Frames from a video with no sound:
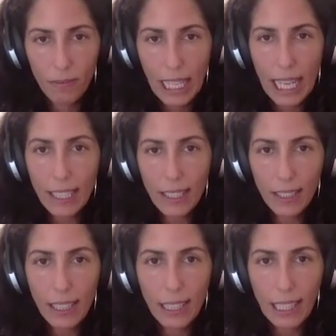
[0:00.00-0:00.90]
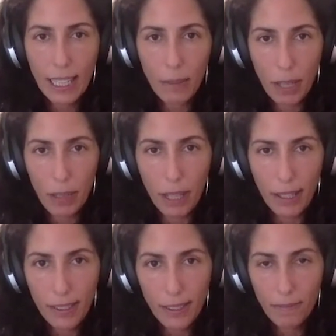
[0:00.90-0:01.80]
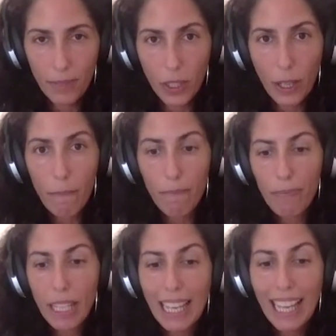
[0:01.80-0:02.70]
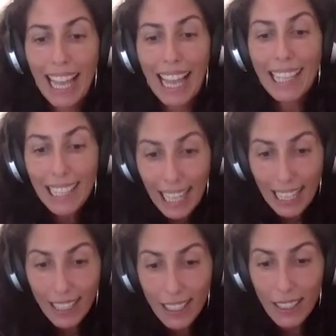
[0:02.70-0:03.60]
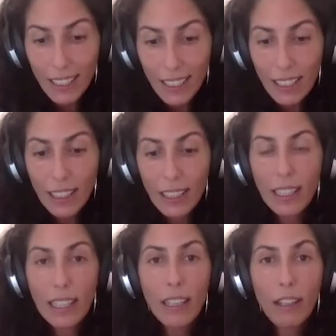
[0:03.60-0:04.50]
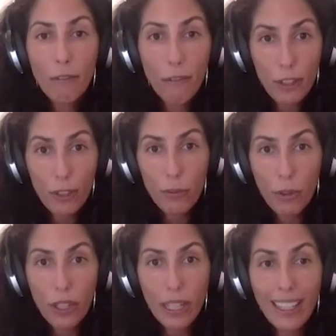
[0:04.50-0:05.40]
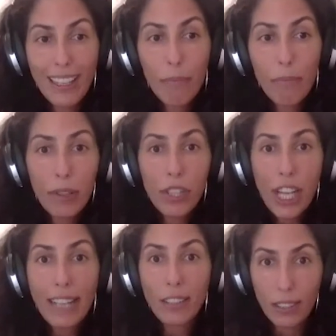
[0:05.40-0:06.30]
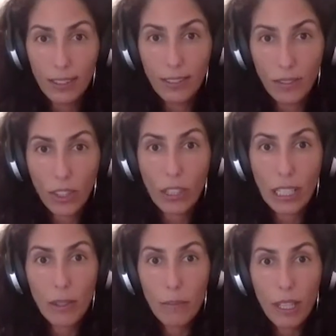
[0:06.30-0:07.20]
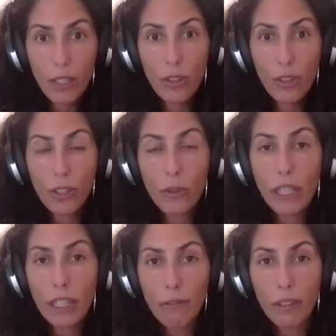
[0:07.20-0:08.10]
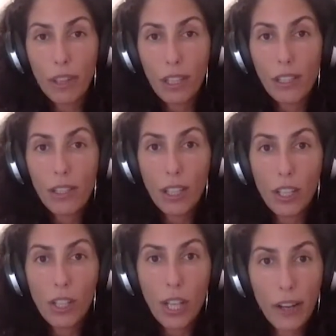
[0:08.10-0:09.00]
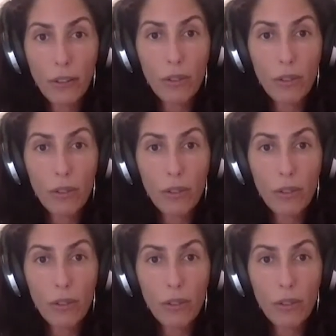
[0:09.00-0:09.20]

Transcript: CAC and CAC payback. Okay, and CAC Furthermore, per channel, you need to, because you're doing different things in each channel.